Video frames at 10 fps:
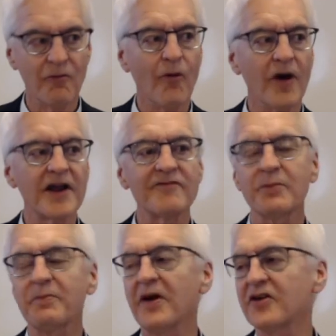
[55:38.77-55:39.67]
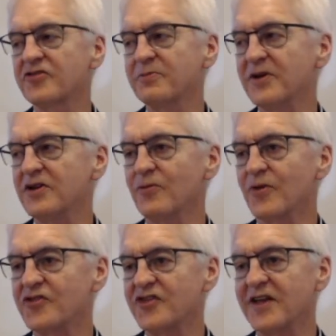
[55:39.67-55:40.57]
whatever punishment you
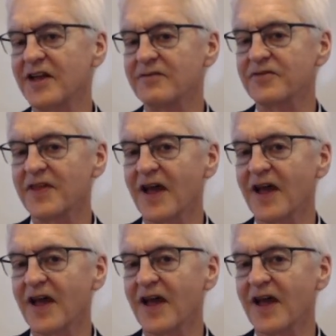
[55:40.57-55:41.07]
were seeking for